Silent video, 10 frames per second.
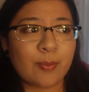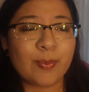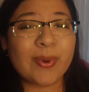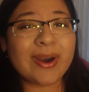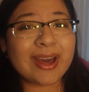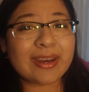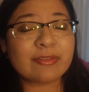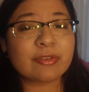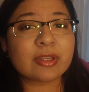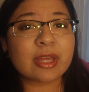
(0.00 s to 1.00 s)
but I
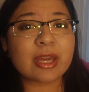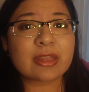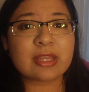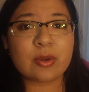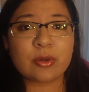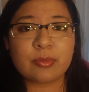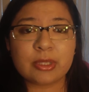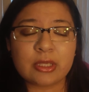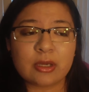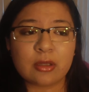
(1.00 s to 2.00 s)
feel like they would
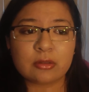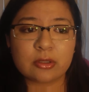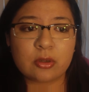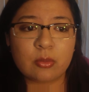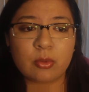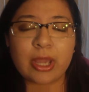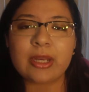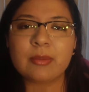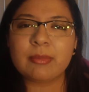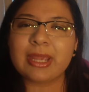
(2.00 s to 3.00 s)
be a little, and
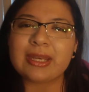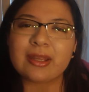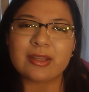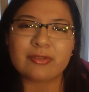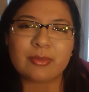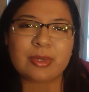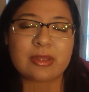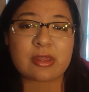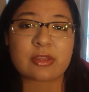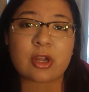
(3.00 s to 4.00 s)
it may not even be
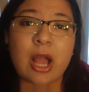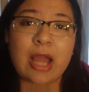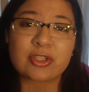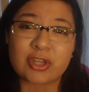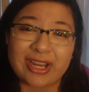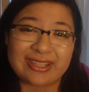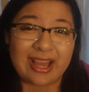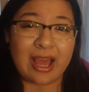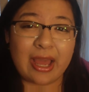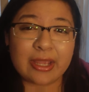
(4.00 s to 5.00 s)
that they're trying to
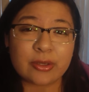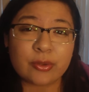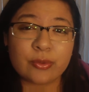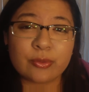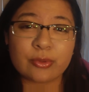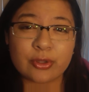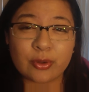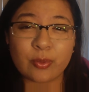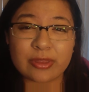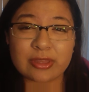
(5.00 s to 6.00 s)
hide who, you
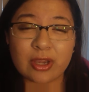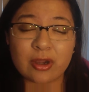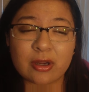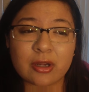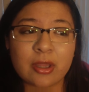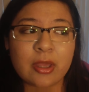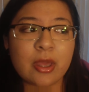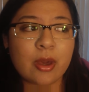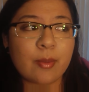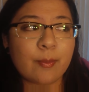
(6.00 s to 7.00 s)
know, what they are,
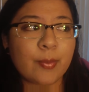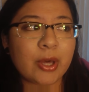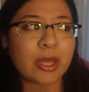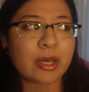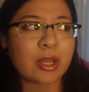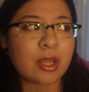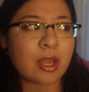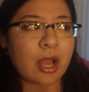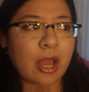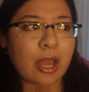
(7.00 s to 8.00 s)
but
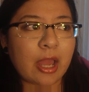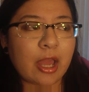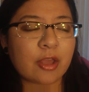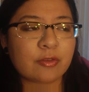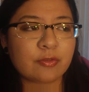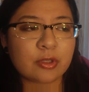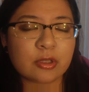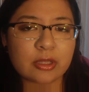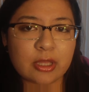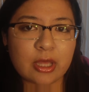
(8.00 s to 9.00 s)
I
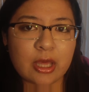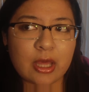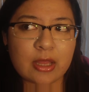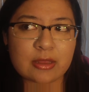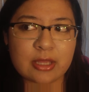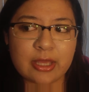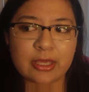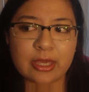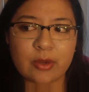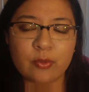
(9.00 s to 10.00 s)
feel like
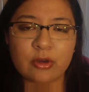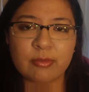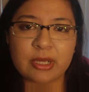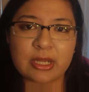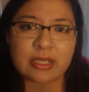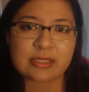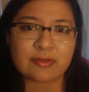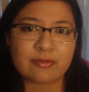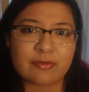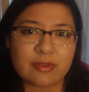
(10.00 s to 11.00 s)
it would have been nice
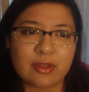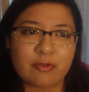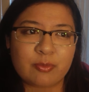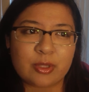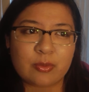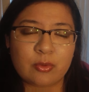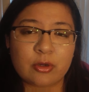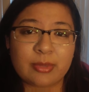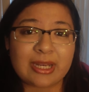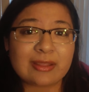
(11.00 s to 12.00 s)
if if people would
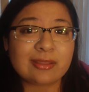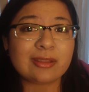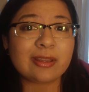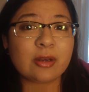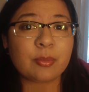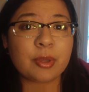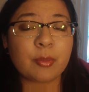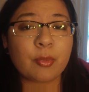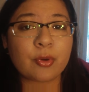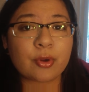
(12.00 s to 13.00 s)
have been a little bit
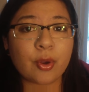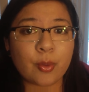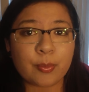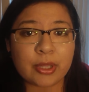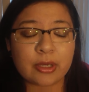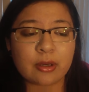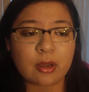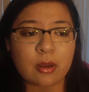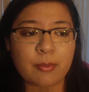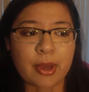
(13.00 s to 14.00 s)
more open
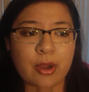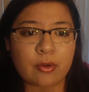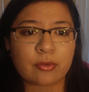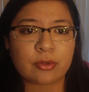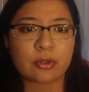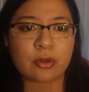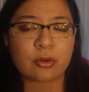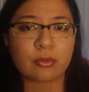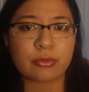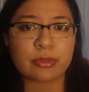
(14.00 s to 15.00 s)
about you
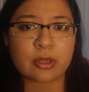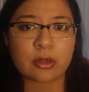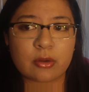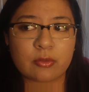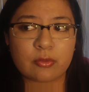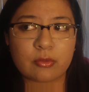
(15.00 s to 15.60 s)
know their